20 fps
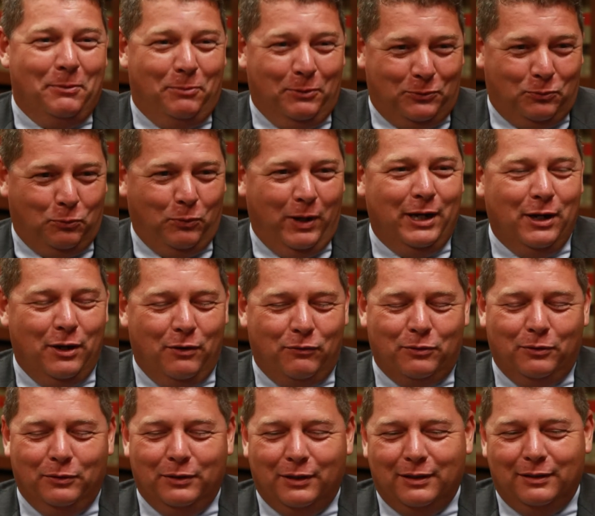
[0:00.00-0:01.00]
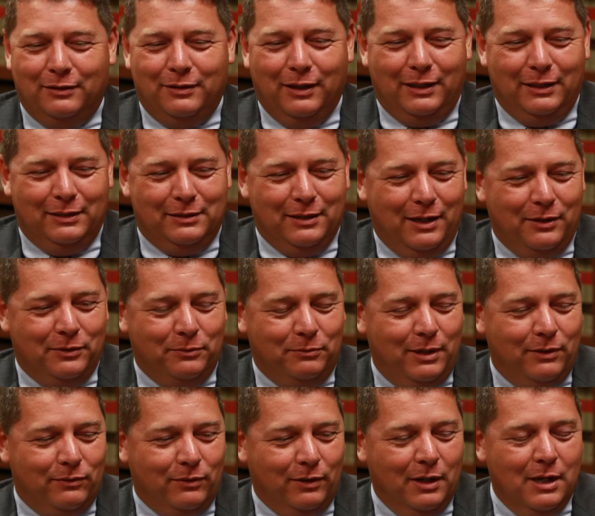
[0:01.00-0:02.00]
it was way over on the kentucky side of the
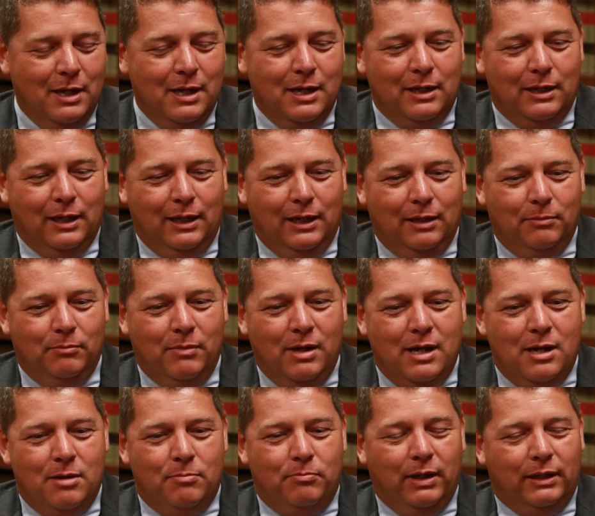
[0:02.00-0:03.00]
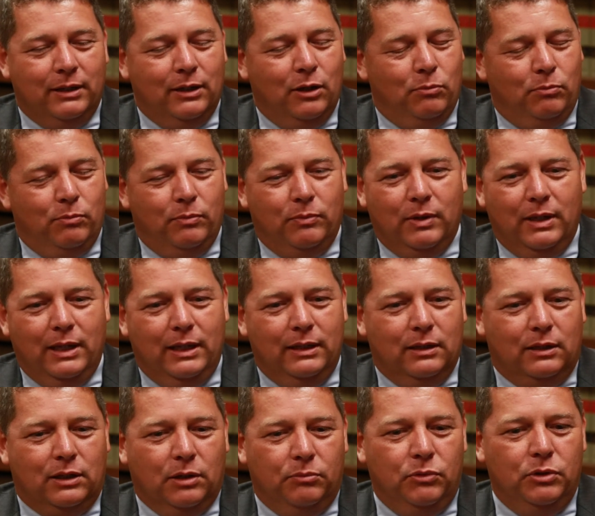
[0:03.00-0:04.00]
river um, but no in
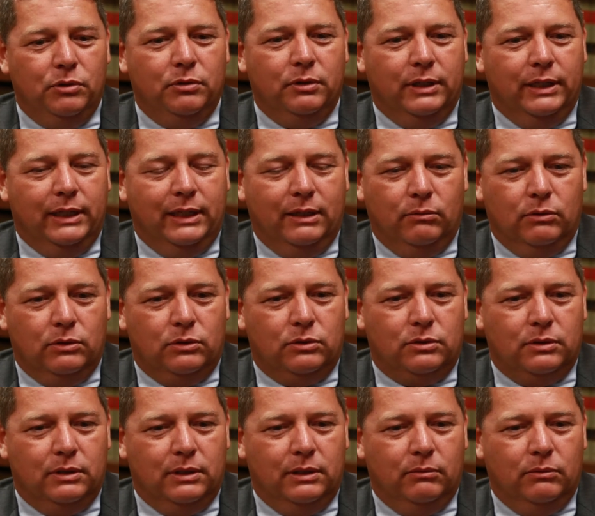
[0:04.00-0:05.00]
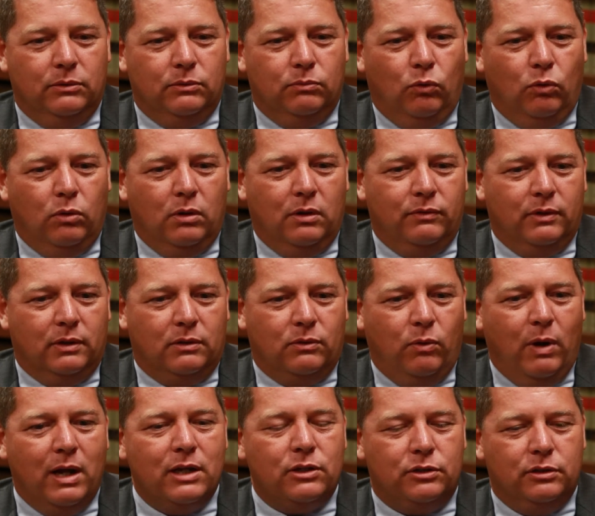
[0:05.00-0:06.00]
the community it was it was more of a
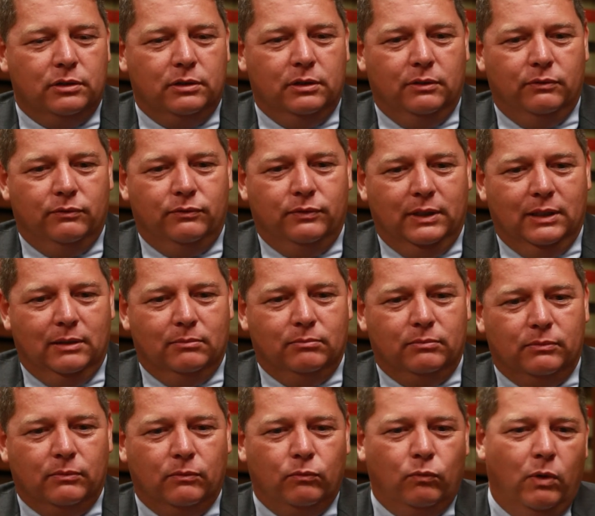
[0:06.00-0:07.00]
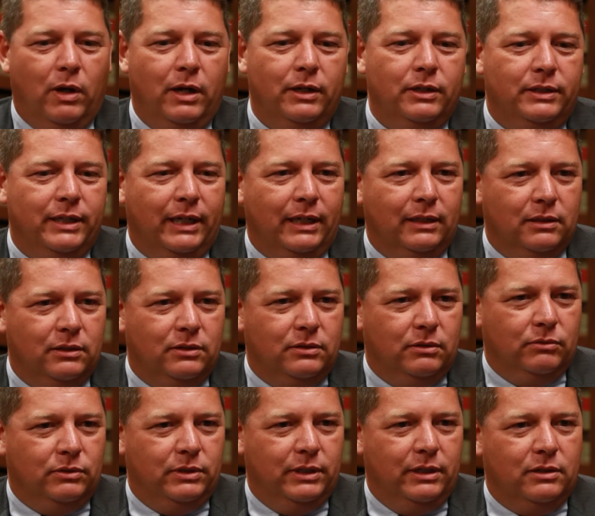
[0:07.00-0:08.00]
question of um, why are you taking this
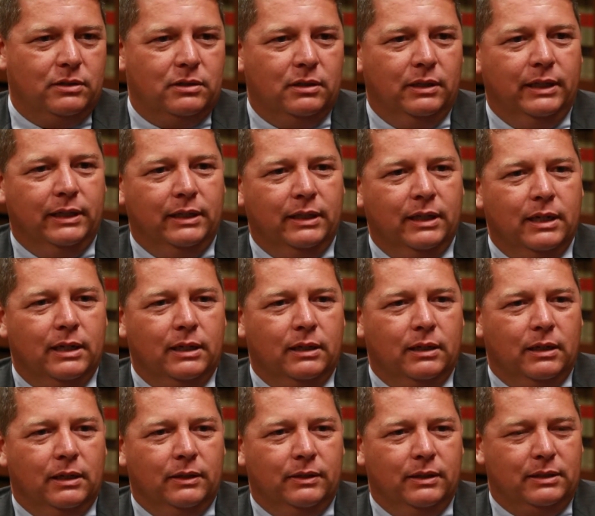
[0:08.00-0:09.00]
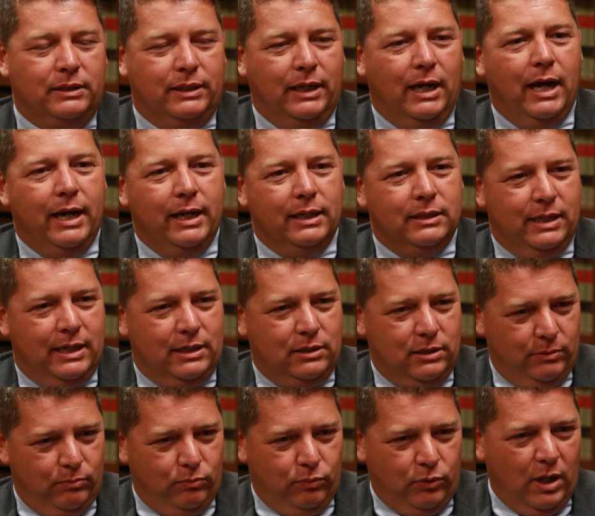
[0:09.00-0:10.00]
so seriously uh, this guy has
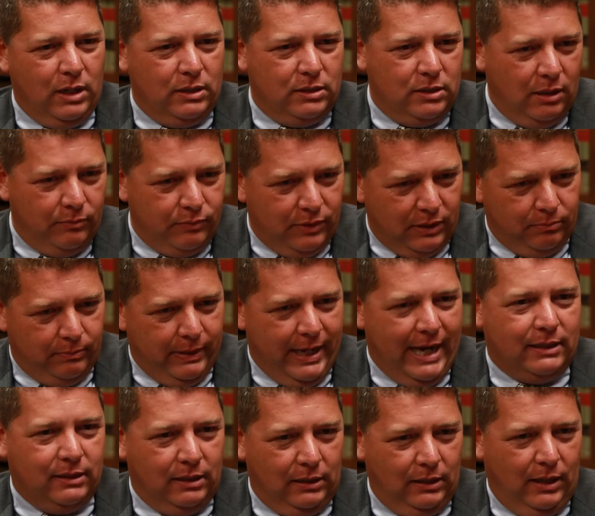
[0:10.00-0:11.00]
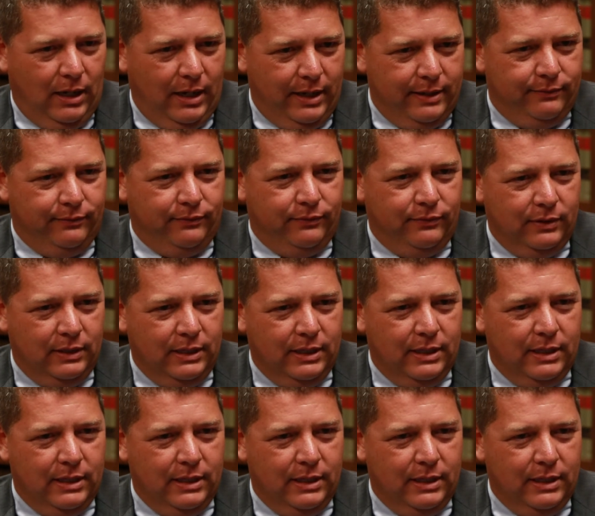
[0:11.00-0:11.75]
actually brought something back to life